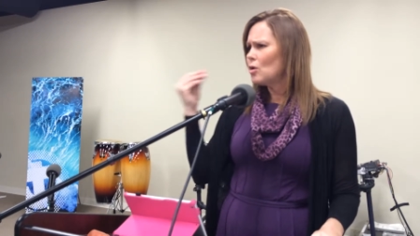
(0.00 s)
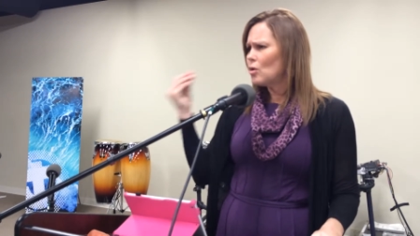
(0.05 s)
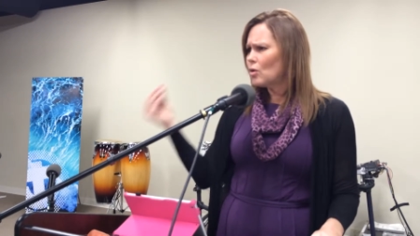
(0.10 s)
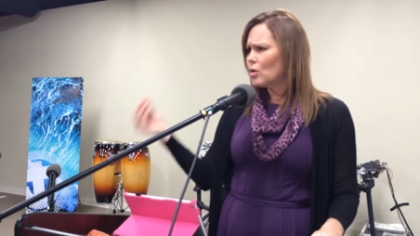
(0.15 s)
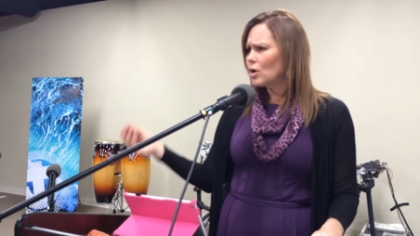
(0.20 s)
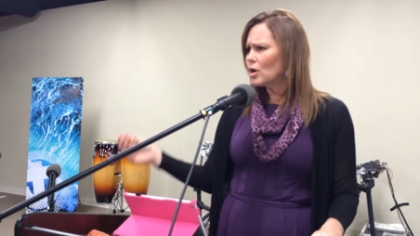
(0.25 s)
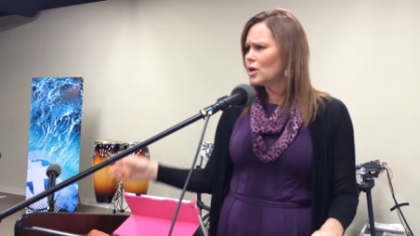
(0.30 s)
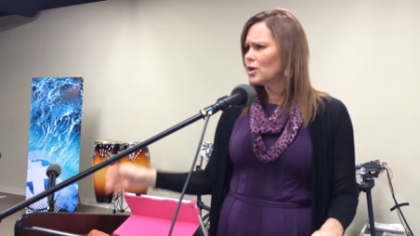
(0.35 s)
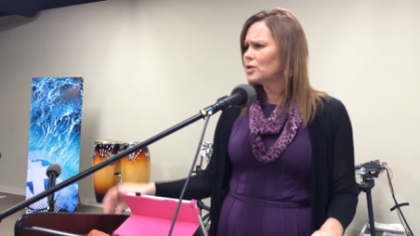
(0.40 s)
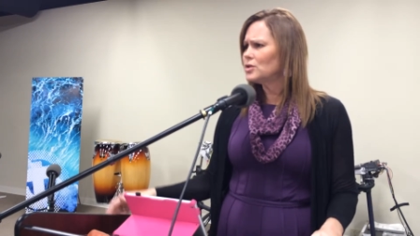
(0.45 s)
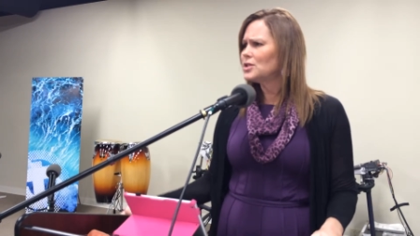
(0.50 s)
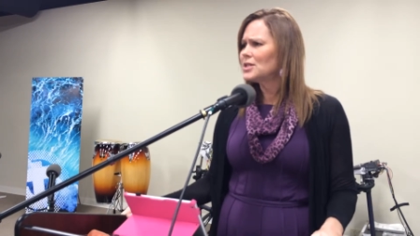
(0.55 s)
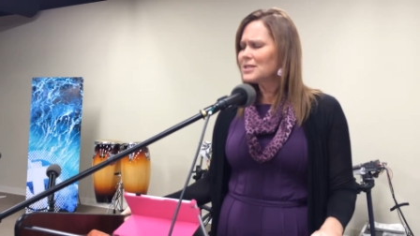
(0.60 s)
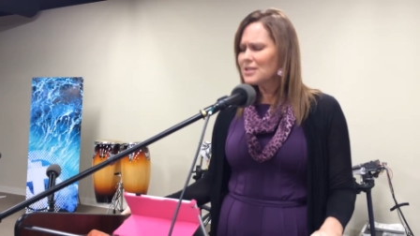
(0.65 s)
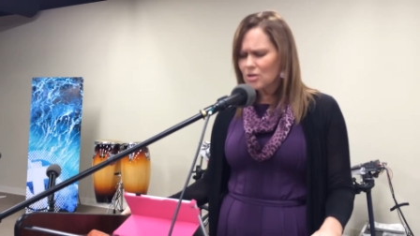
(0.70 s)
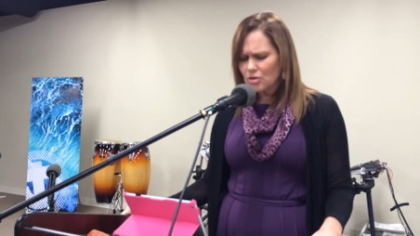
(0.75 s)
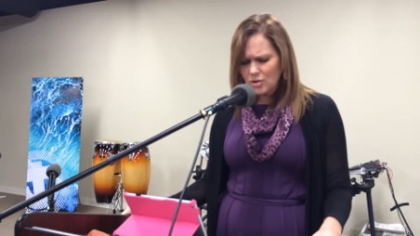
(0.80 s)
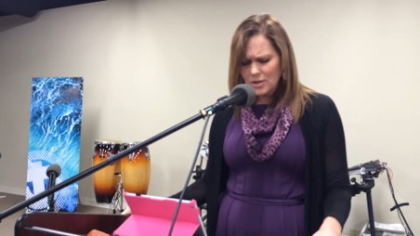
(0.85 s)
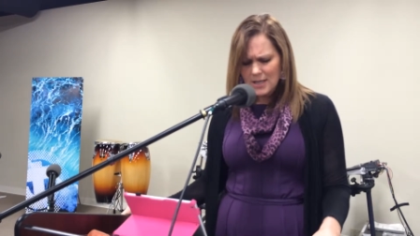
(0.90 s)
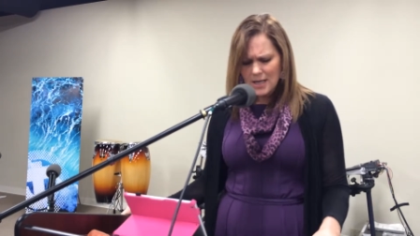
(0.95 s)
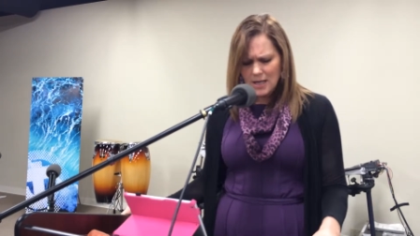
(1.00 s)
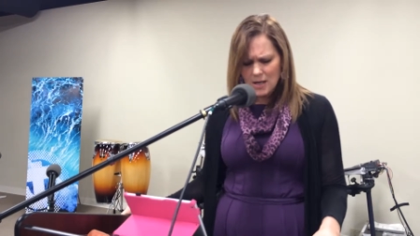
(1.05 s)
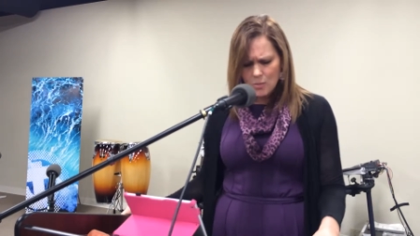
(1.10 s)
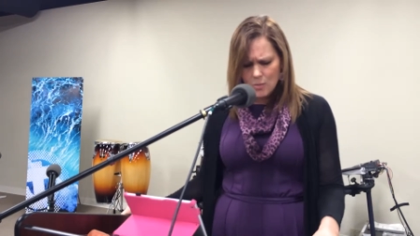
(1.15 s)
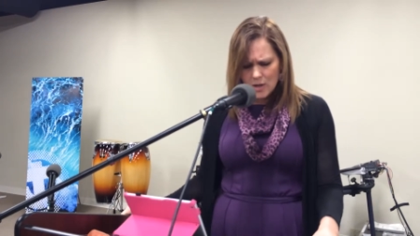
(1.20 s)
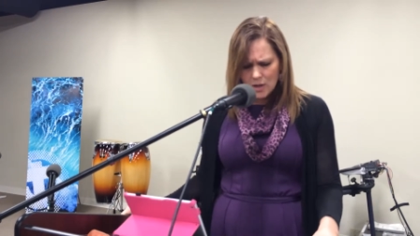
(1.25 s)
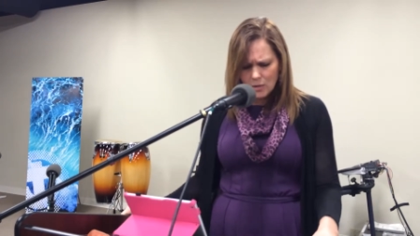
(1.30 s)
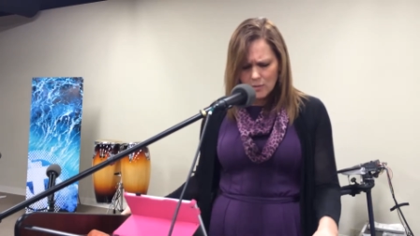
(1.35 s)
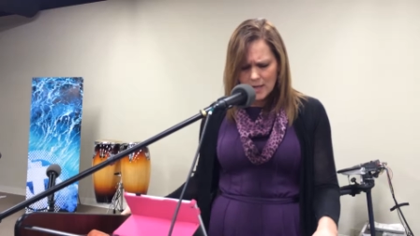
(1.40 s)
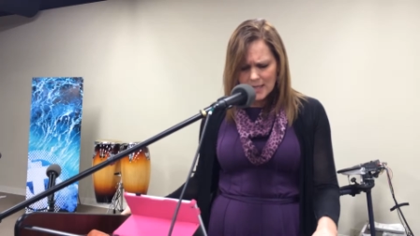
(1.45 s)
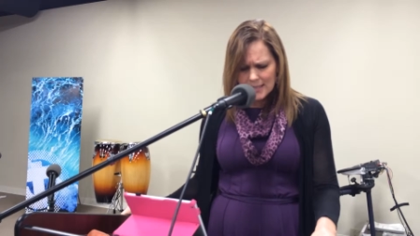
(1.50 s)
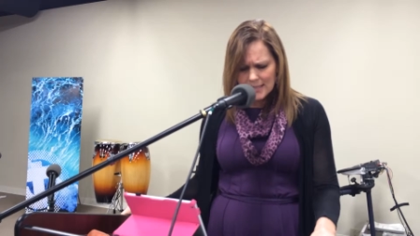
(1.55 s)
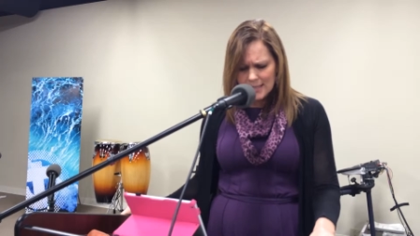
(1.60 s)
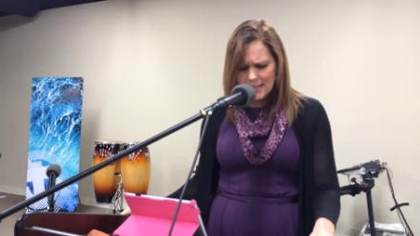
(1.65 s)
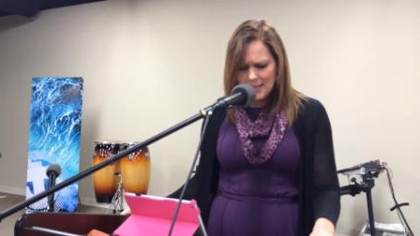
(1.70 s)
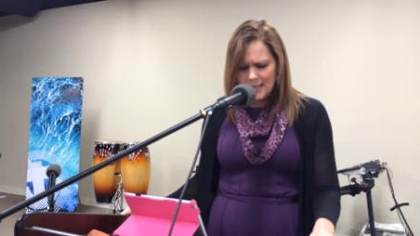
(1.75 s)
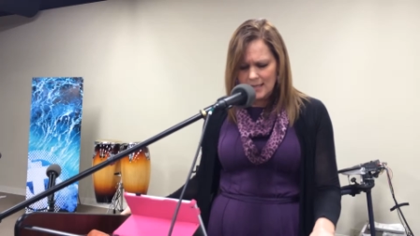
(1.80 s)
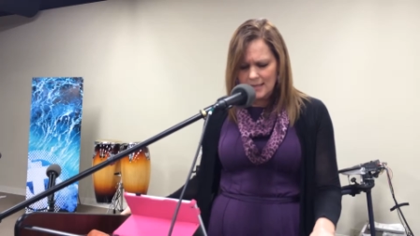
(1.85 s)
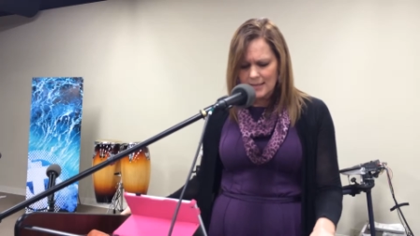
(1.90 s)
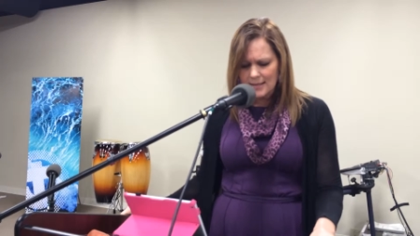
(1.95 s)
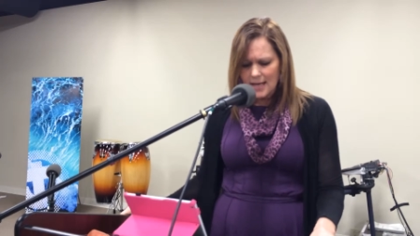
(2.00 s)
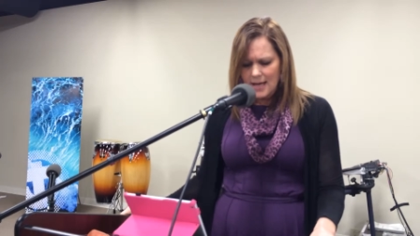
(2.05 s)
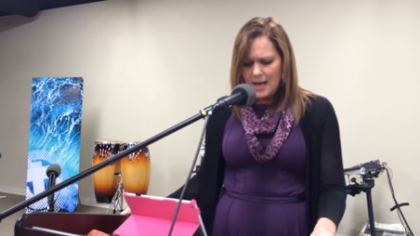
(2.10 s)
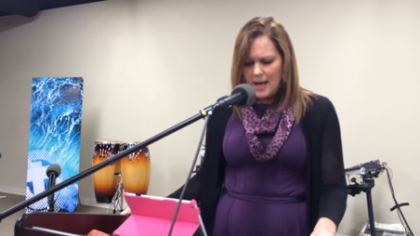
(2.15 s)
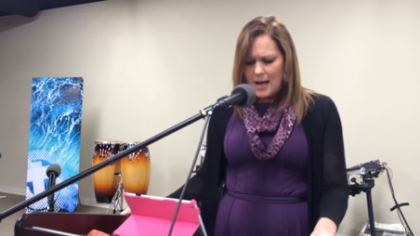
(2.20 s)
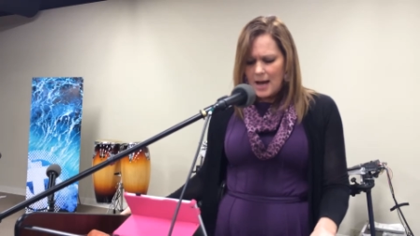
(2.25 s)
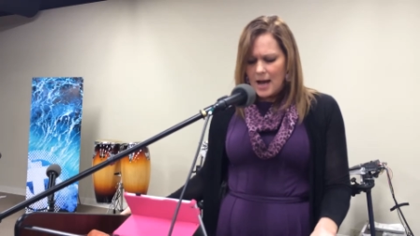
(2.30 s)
or just understanding what grace is.